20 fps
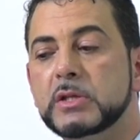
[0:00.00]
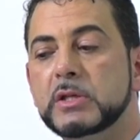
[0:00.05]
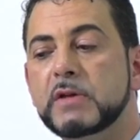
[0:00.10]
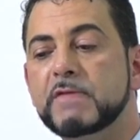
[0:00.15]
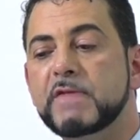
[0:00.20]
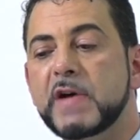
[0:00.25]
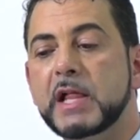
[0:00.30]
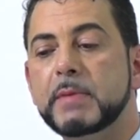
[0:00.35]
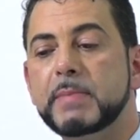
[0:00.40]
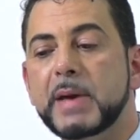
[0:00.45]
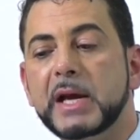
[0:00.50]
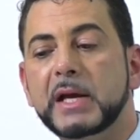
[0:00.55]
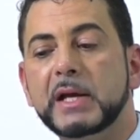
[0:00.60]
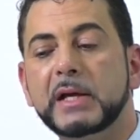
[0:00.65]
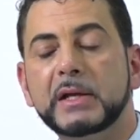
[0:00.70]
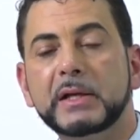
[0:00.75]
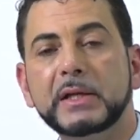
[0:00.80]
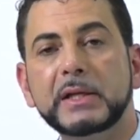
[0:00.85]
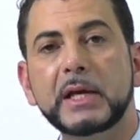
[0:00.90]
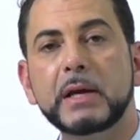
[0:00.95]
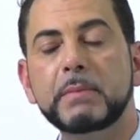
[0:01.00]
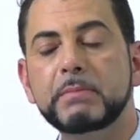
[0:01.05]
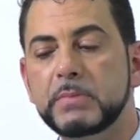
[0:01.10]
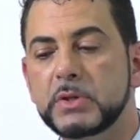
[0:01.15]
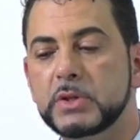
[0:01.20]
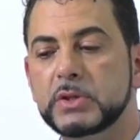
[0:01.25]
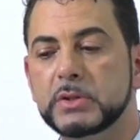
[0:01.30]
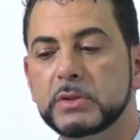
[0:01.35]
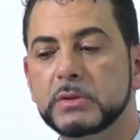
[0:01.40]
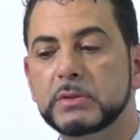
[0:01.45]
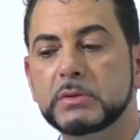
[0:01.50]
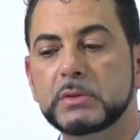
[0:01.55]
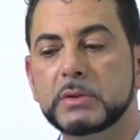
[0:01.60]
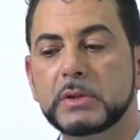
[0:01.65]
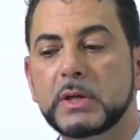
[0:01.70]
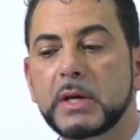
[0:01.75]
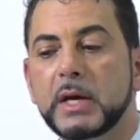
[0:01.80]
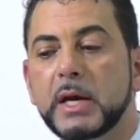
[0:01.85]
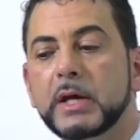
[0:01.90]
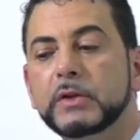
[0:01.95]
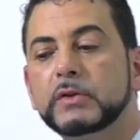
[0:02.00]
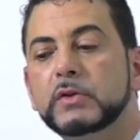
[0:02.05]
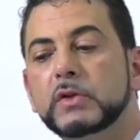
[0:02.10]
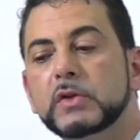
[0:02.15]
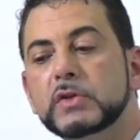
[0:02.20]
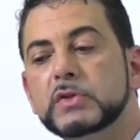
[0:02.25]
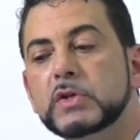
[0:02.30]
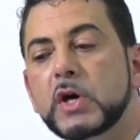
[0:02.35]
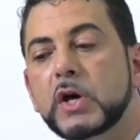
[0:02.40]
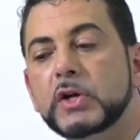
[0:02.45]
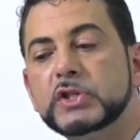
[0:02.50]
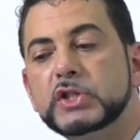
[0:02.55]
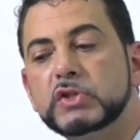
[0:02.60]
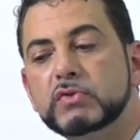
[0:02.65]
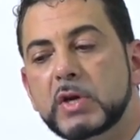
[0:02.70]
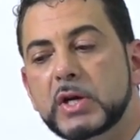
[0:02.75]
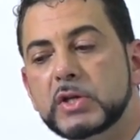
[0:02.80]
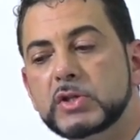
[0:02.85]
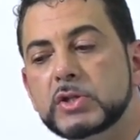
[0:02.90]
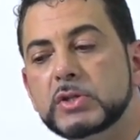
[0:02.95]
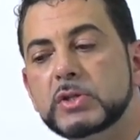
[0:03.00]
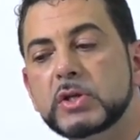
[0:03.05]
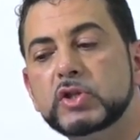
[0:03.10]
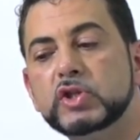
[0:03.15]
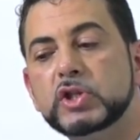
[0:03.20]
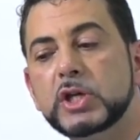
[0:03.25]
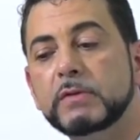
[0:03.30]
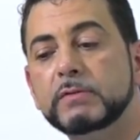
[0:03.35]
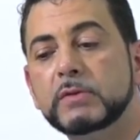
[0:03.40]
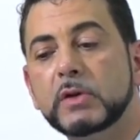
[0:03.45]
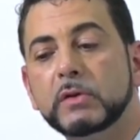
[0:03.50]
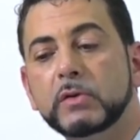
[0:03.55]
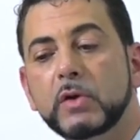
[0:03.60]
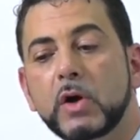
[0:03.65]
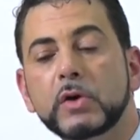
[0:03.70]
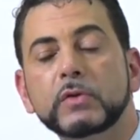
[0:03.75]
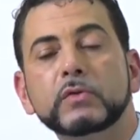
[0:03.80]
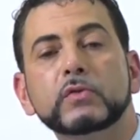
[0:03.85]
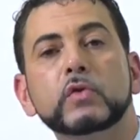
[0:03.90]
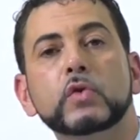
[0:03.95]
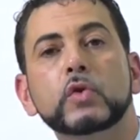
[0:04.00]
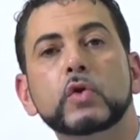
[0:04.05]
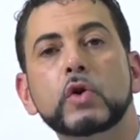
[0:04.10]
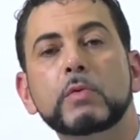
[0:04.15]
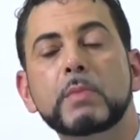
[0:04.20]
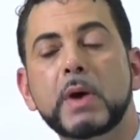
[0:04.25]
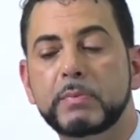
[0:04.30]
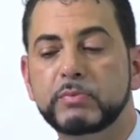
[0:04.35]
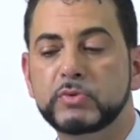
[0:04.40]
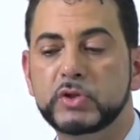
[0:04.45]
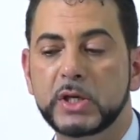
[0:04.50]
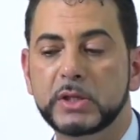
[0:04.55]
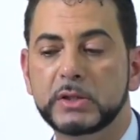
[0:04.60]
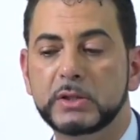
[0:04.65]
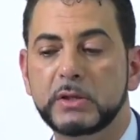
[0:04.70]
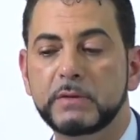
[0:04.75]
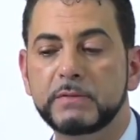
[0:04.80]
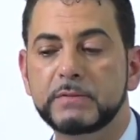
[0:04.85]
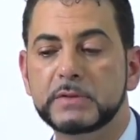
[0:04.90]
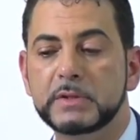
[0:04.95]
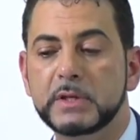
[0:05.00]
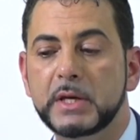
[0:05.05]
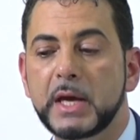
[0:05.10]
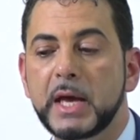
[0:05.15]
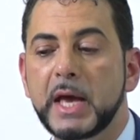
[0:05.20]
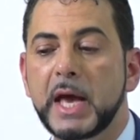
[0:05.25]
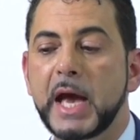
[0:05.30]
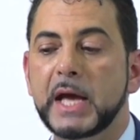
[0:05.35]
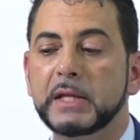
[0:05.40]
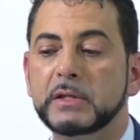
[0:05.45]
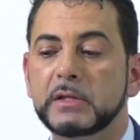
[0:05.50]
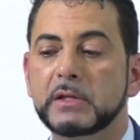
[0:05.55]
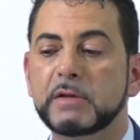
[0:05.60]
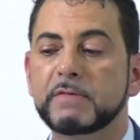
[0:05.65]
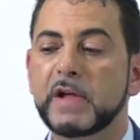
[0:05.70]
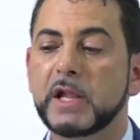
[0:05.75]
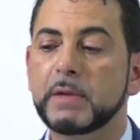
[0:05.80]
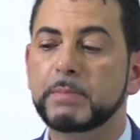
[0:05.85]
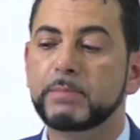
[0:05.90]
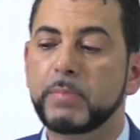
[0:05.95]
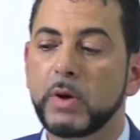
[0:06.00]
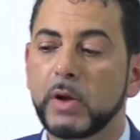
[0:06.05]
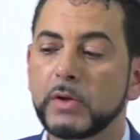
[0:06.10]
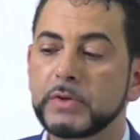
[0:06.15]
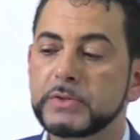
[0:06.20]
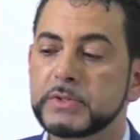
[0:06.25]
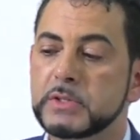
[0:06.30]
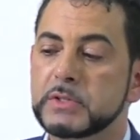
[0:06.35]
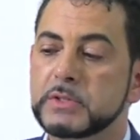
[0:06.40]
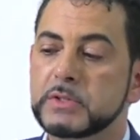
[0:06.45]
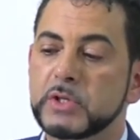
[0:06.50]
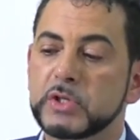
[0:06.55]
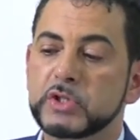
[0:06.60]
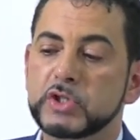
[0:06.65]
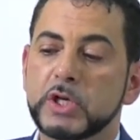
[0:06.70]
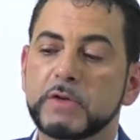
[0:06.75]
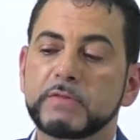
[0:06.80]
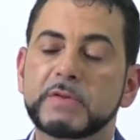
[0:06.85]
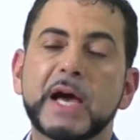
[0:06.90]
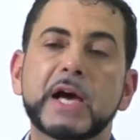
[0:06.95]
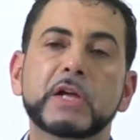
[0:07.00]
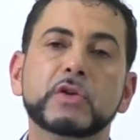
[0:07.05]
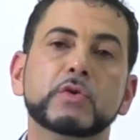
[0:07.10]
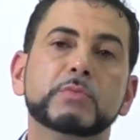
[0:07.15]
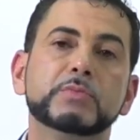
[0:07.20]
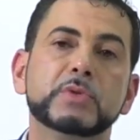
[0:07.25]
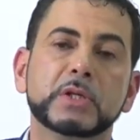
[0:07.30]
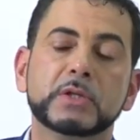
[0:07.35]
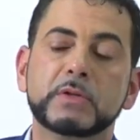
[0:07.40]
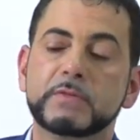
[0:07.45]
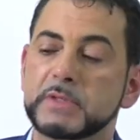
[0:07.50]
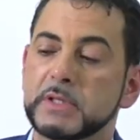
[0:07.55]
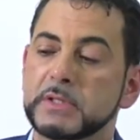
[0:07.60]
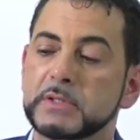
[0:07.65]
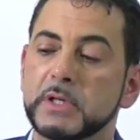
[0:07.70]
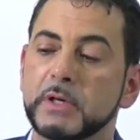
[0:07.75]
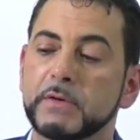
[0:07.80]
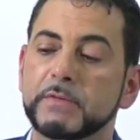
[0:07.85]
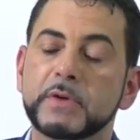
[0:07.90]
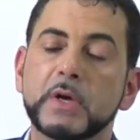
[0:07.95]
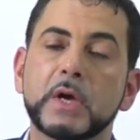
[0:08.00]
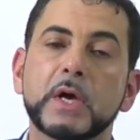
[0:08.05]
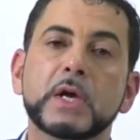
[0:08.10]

to develop a clear mission, to design strategies to achieve the long-term objectives, and to develop policies to achieve the annual objectives itself.